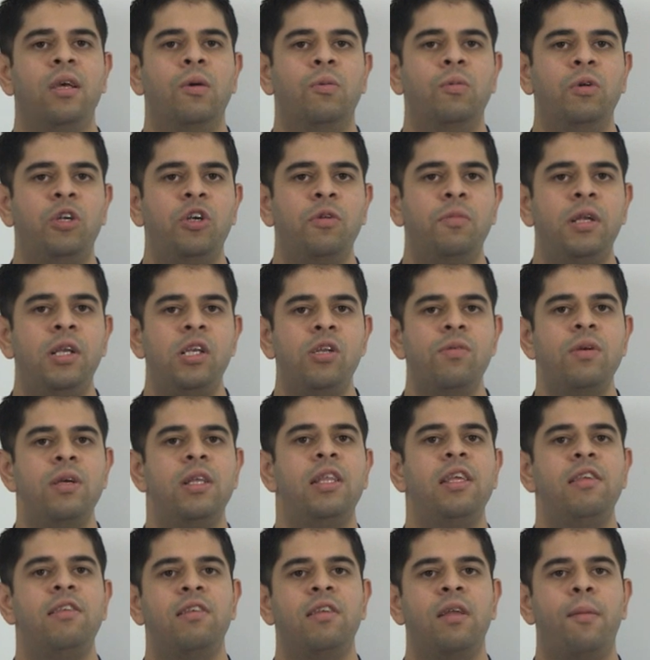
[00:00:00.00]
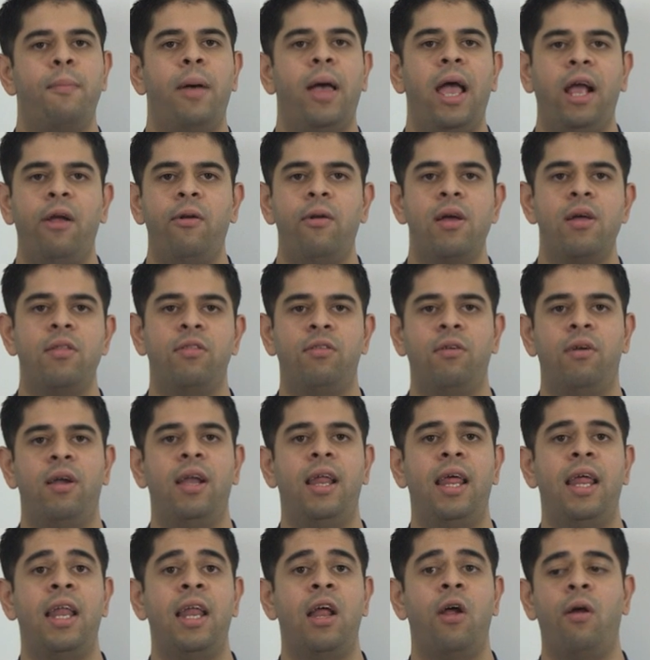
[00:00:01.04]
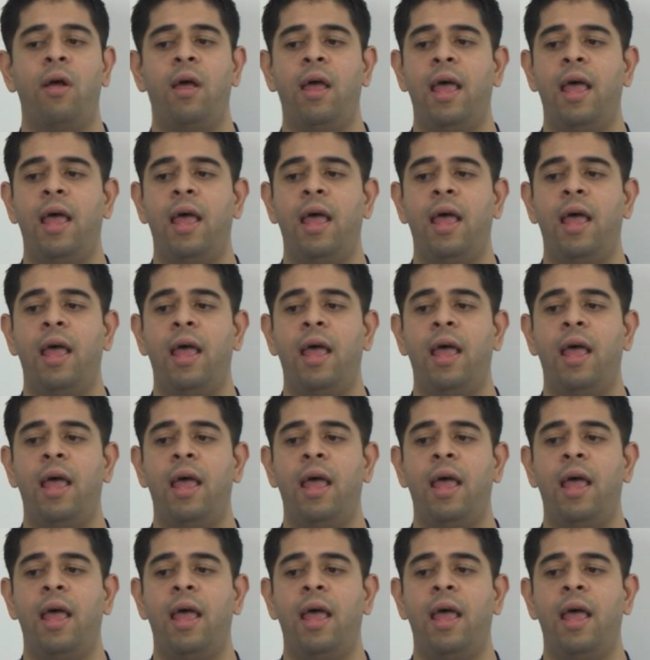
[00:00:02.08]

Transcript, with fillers: We should be doing these in a background thread and our,